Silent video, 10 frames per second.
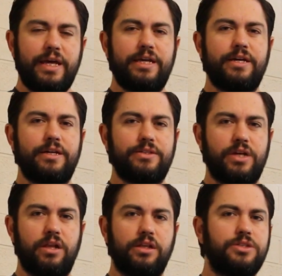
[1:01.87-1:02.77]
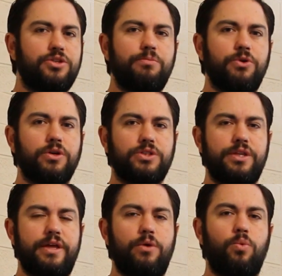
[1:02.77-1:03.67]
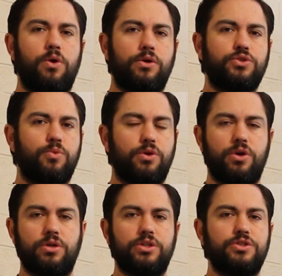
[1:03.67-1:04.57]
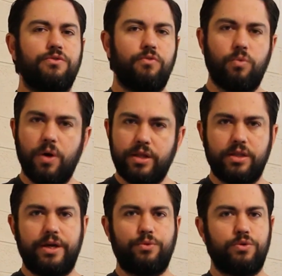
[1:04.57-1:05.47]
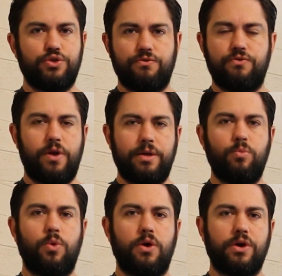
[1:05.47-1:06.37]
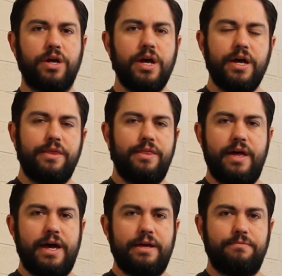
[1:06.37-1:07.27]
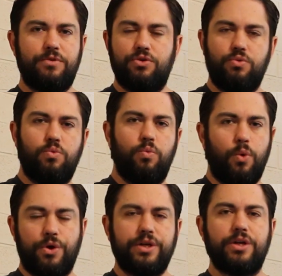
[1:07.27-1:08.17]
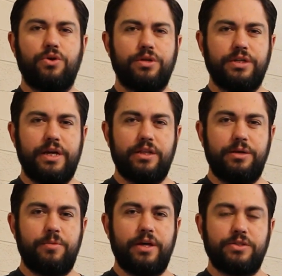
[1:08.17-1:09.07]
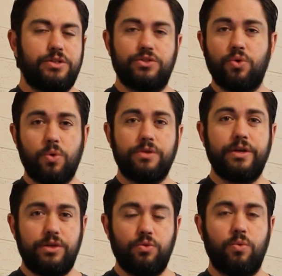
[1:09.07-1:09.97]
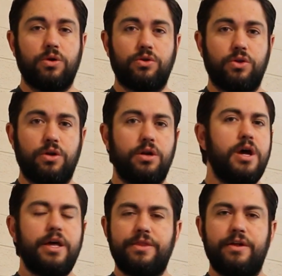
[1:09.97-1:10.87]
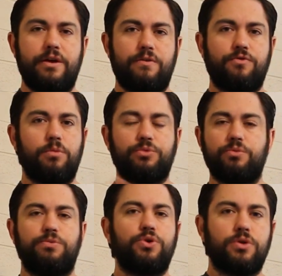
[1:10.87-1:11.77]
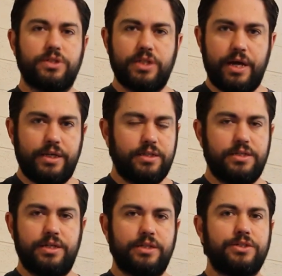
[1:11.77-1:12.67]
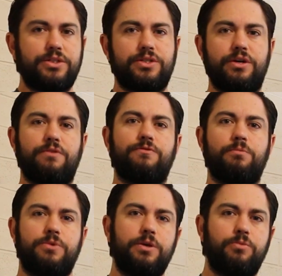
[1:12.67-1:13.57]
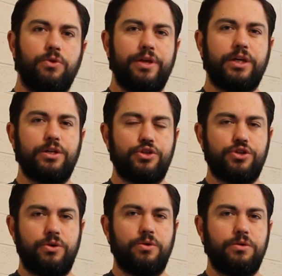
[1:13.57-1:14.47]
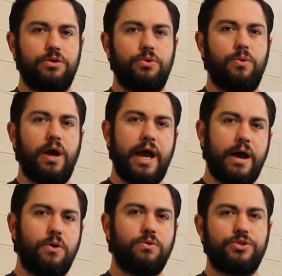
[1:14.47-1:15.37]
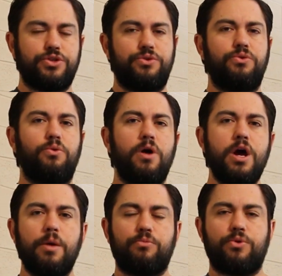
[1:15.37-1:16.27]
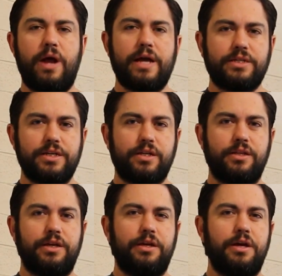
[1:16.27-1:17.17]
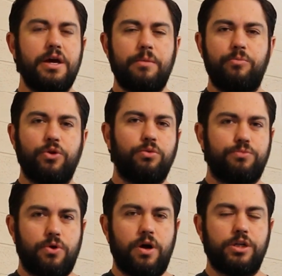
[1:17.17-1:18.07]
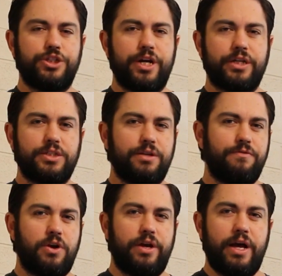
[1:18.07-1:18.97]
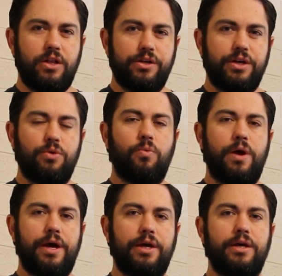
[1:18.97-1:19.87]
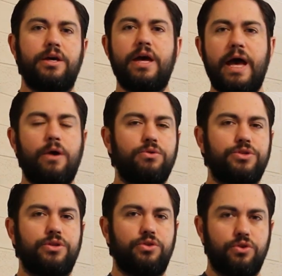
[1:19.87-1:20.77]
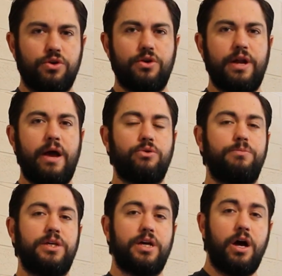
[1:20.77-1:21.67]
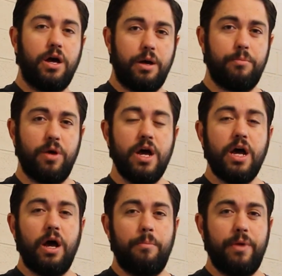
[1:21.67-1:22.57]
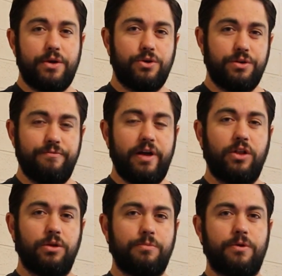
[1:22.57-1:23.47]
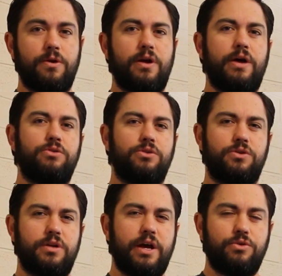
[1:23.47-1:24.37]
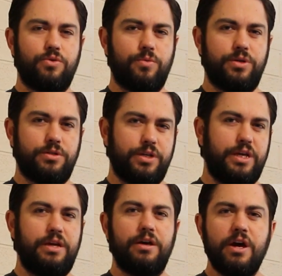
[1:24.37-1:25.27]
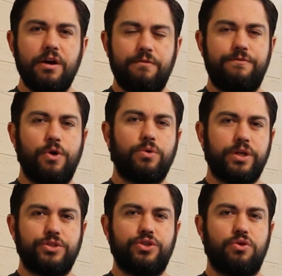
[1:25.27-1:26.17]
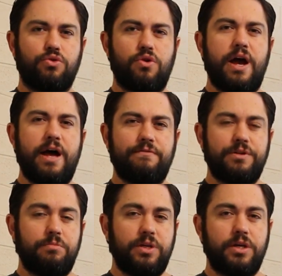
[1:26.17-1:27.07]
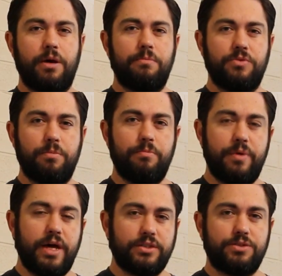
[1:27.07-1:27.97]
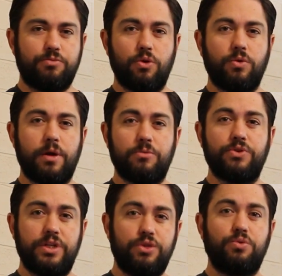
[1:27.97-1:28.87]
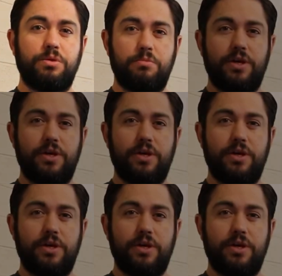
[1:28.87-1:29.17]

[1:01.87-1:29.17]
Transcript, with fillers: is a list of books that works regardless of what language or framework that you work in on a daily basis or that you want to learn. They're from computer scientists. They're from people that can show you how to practically build projects in a very elegant way, how to learn how to become a better developer, how to learn how to really focus your craft and become the best programmer that you can